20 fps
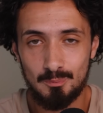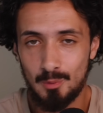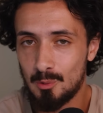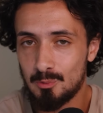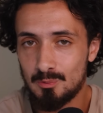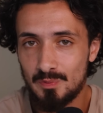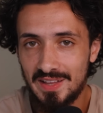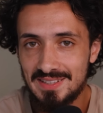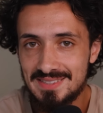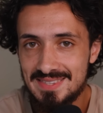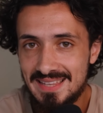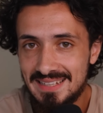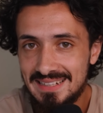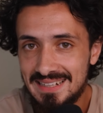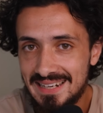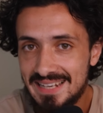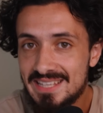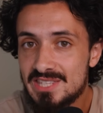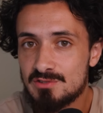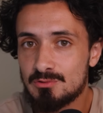well, that's the
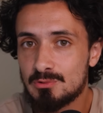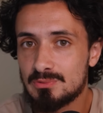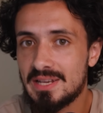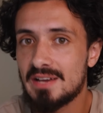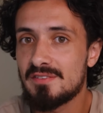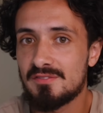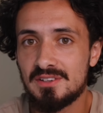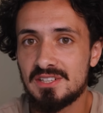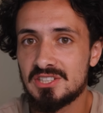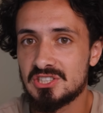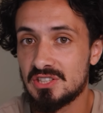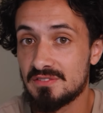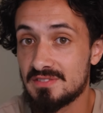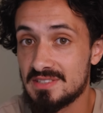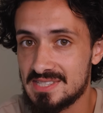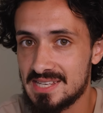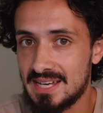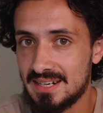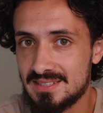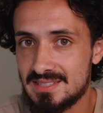literal definition of
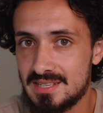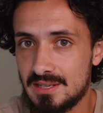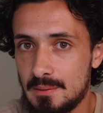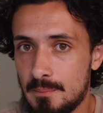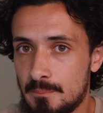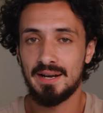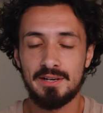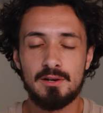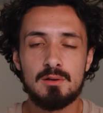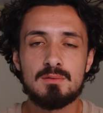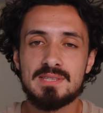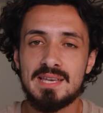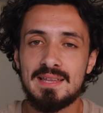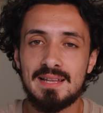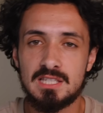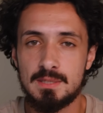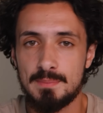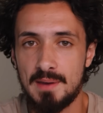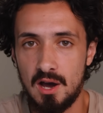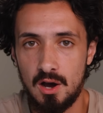insanity. And I don't say
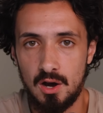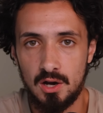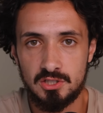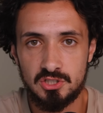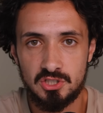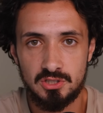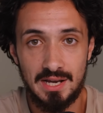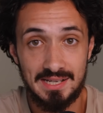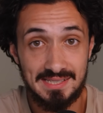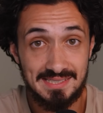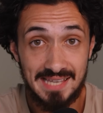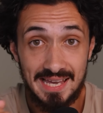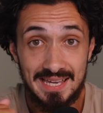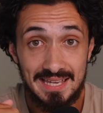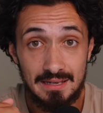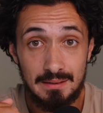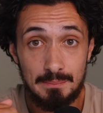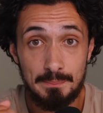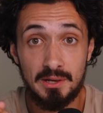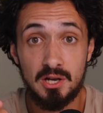that to be harsh. I say
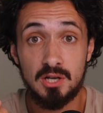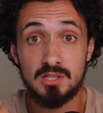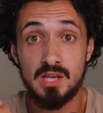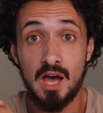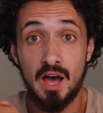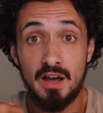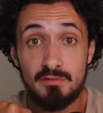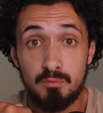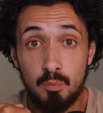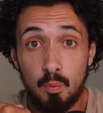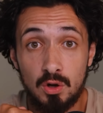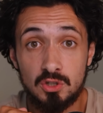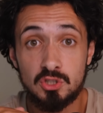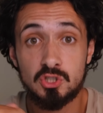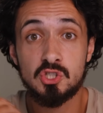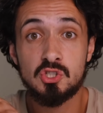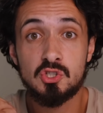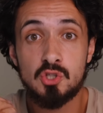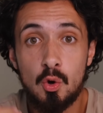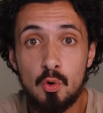it because I've watched
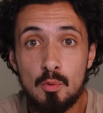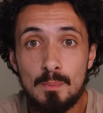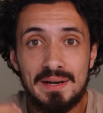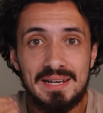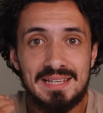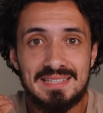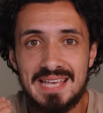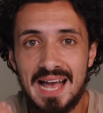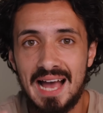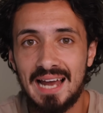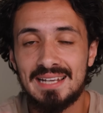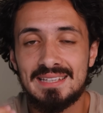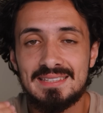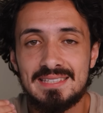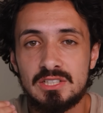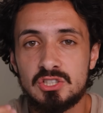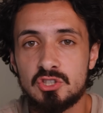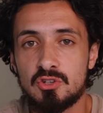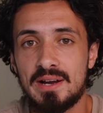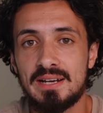so many
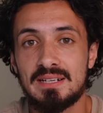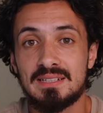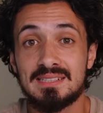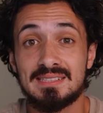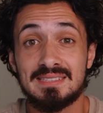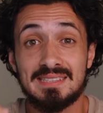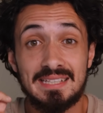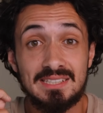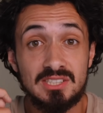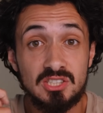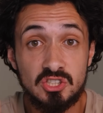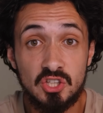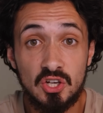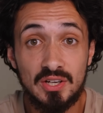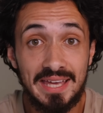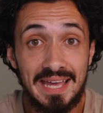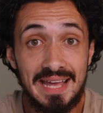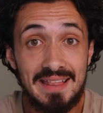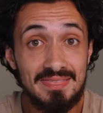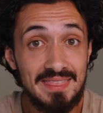talented traders stay
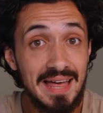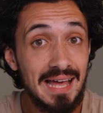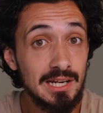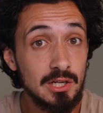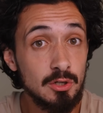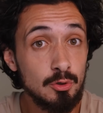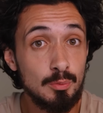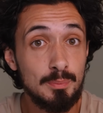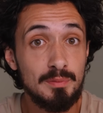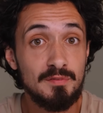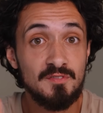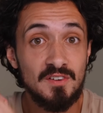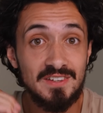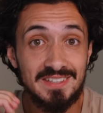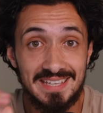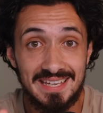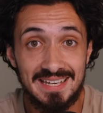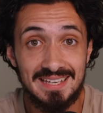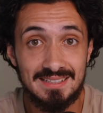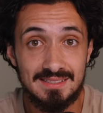stuck in that loop for
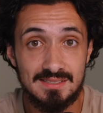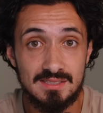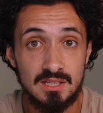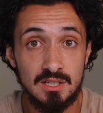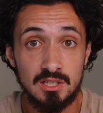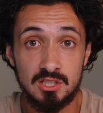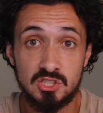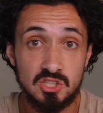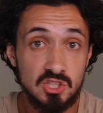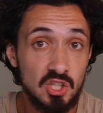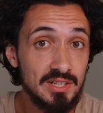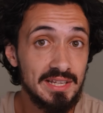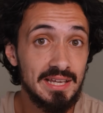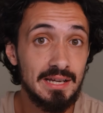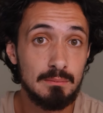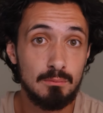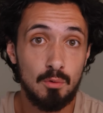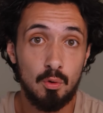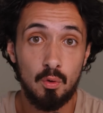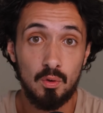years,
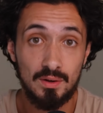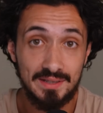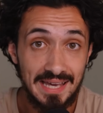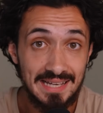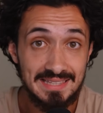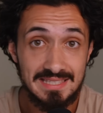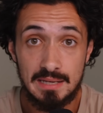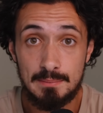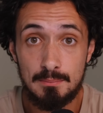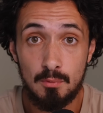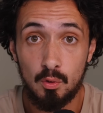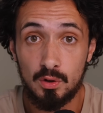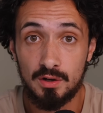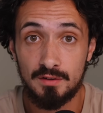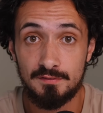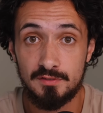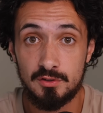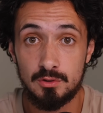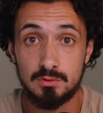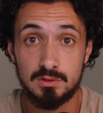studying more, getting more
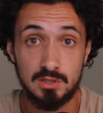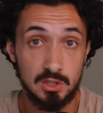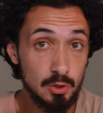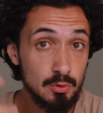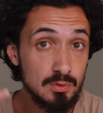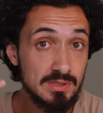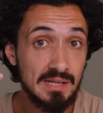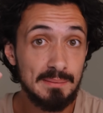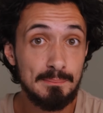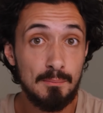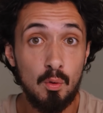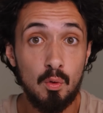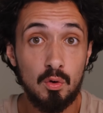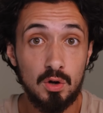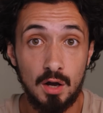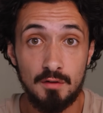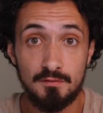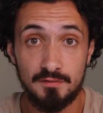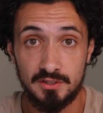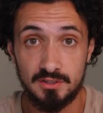confused, losing more
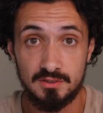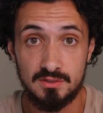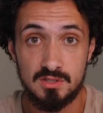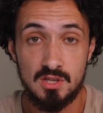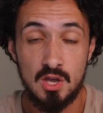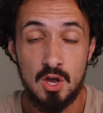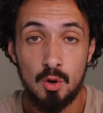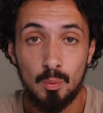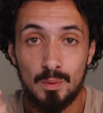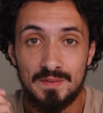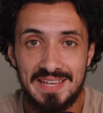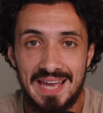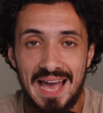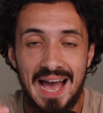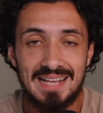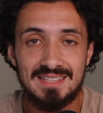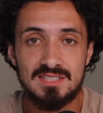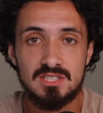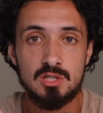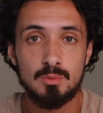confidence, when the
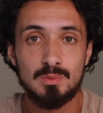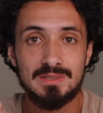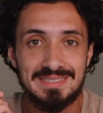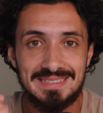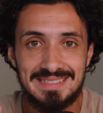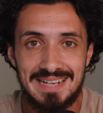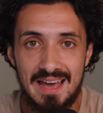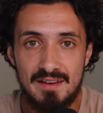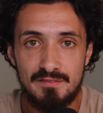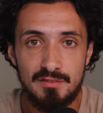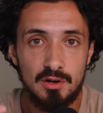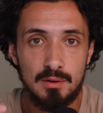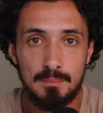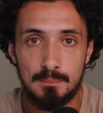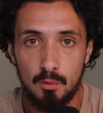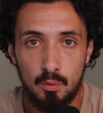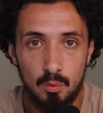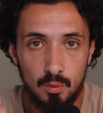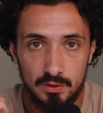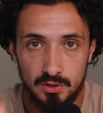answer was never
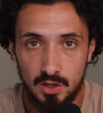more